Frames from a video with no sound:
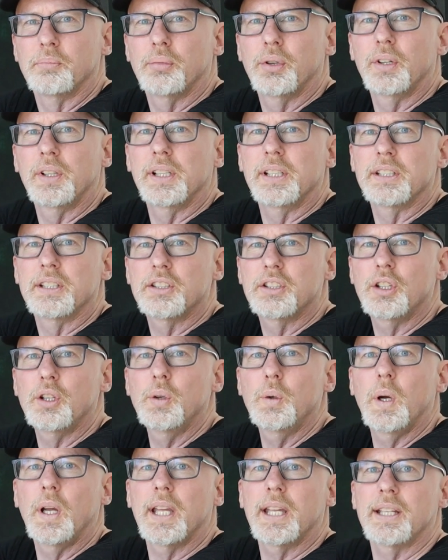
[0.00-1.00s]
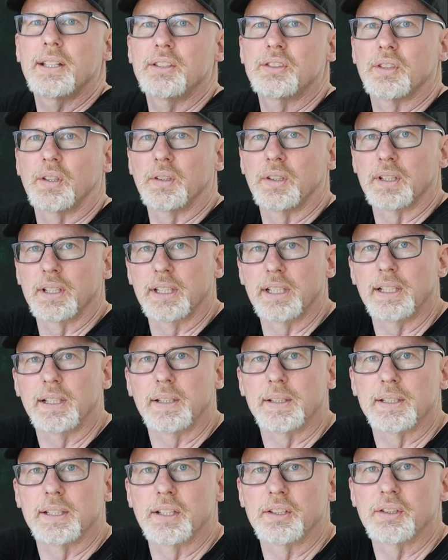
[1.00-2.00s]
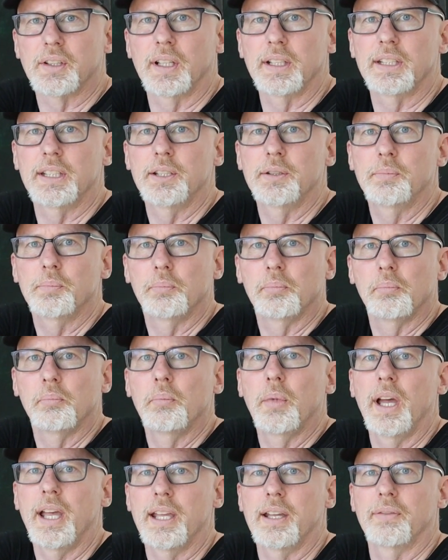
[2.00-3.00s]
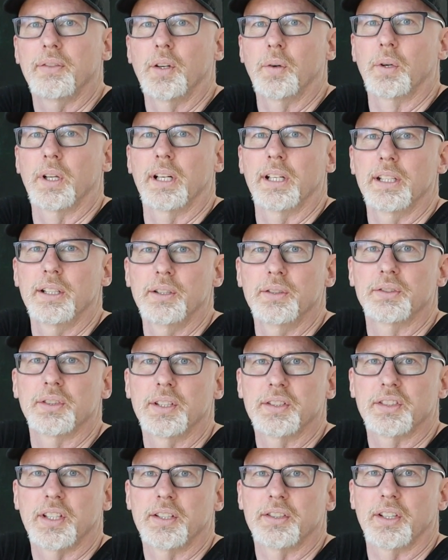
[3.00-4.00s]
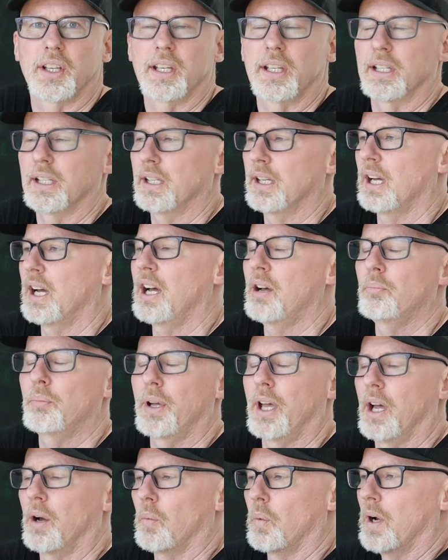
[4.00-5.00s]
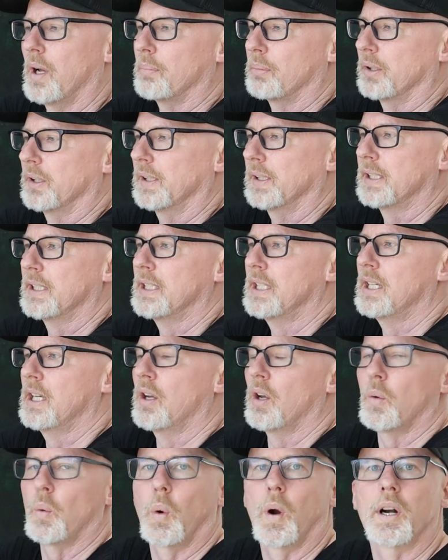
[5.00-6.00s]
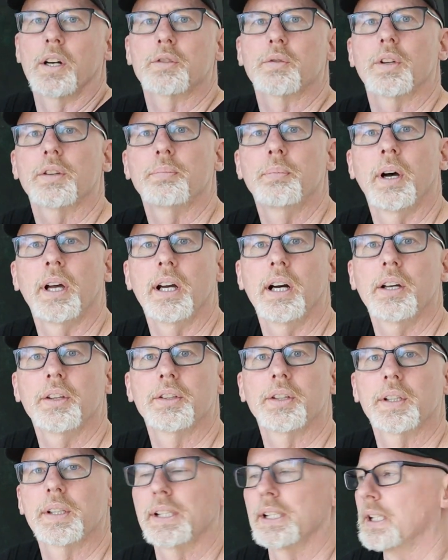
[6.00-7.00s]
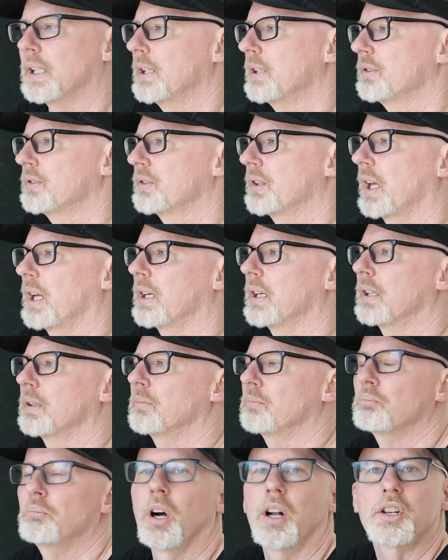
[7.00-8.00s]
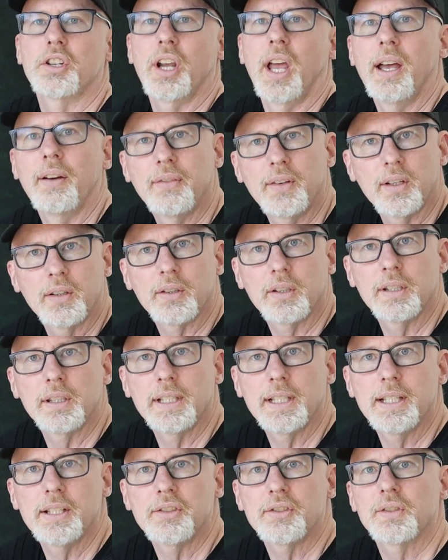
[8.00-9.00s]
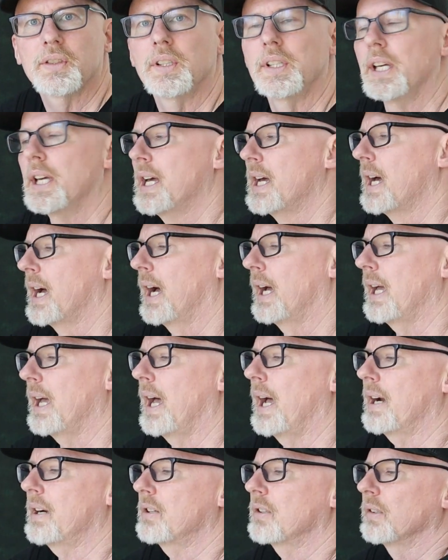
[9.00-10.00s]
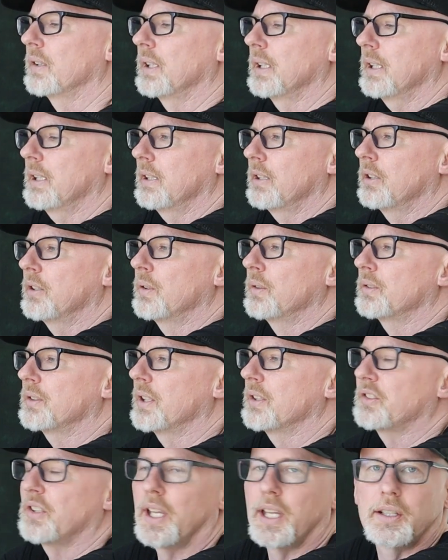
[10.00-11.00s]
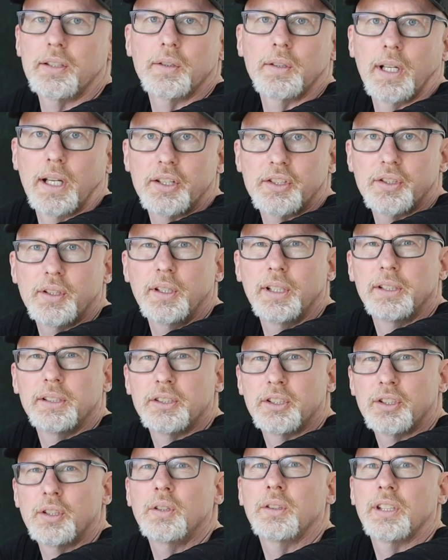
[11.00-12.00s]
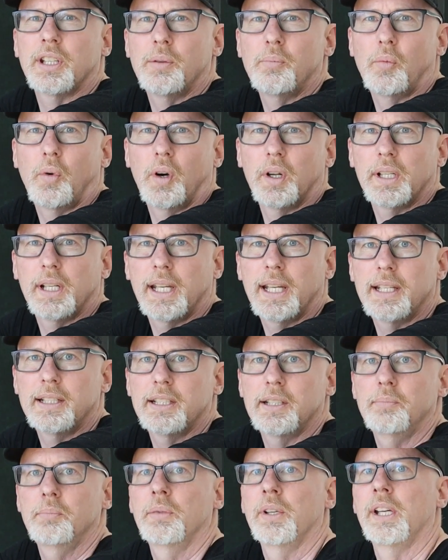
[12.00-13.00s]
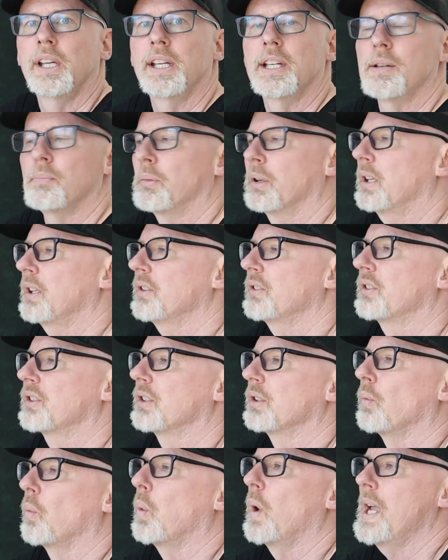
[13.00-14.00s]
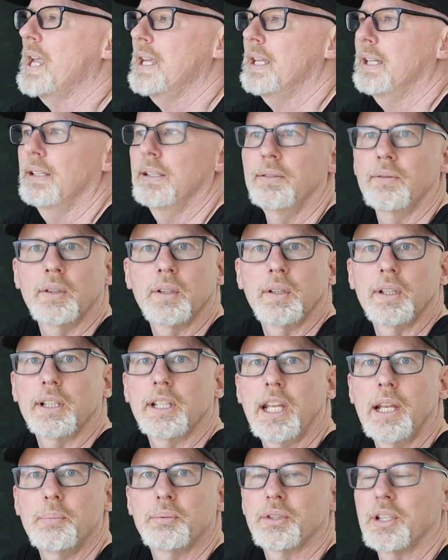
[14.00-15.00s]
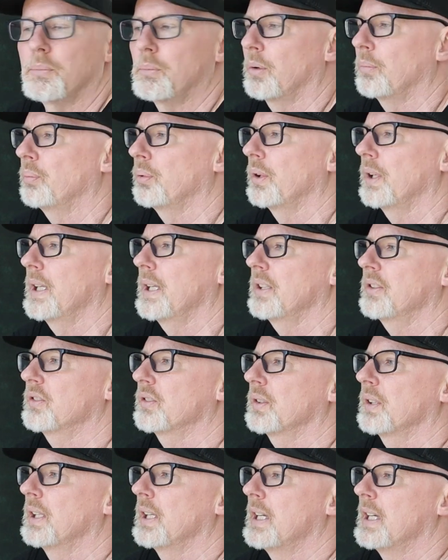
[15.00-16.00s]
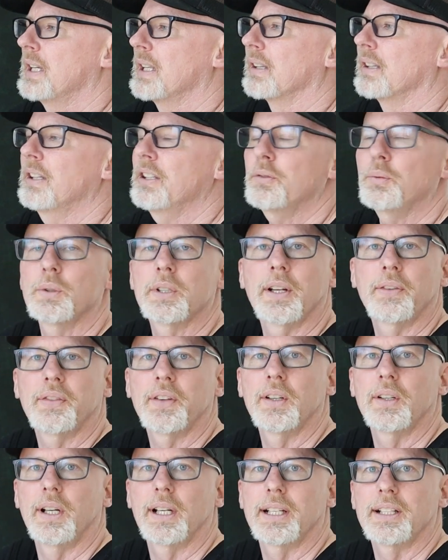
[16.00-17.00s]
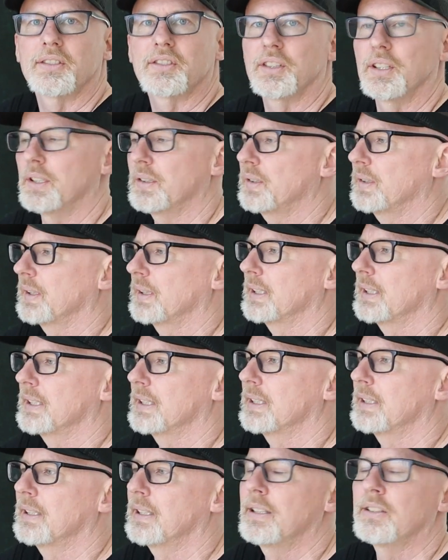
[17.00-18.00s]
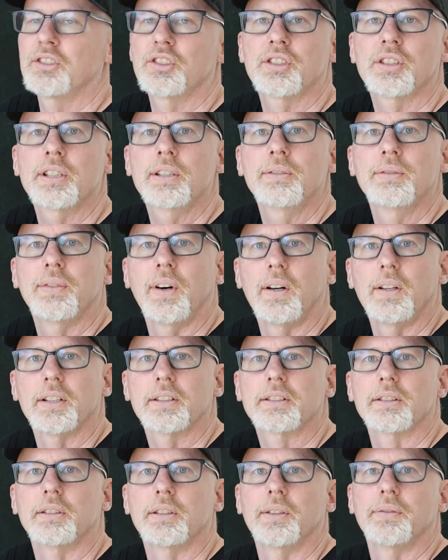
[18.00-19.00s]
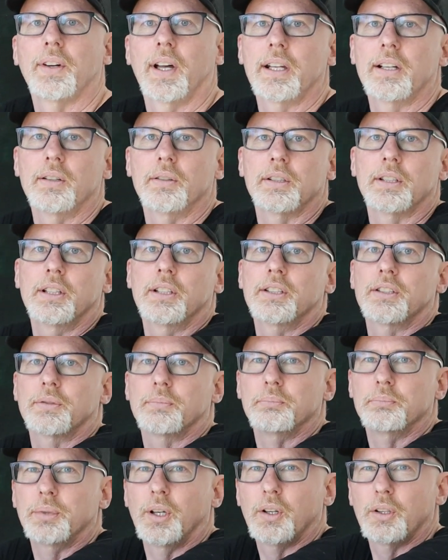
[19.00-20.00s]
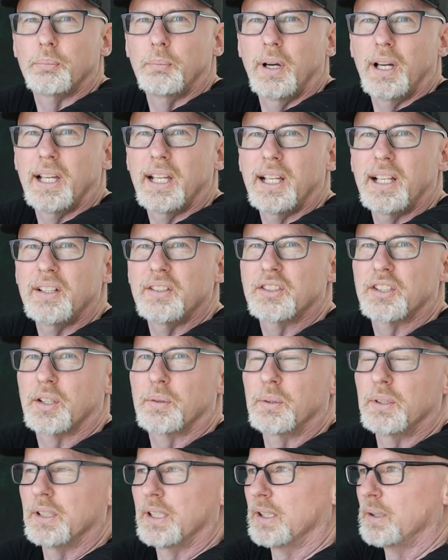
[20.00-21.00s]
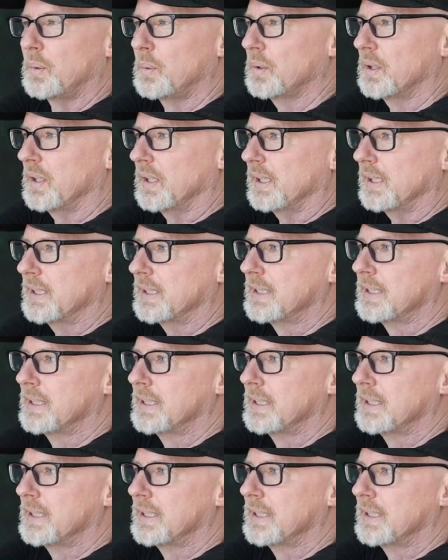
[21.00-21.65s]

putting 2 hands on the gun, just like you may if you were going to use this as a combat weapon. Whereas with my other guns that are much heavier than this, I actually use this handle and I shoot them one-handed because the weight really keeps them in place. This one I feel like it's too volatile if I don't use both my hands to really hold it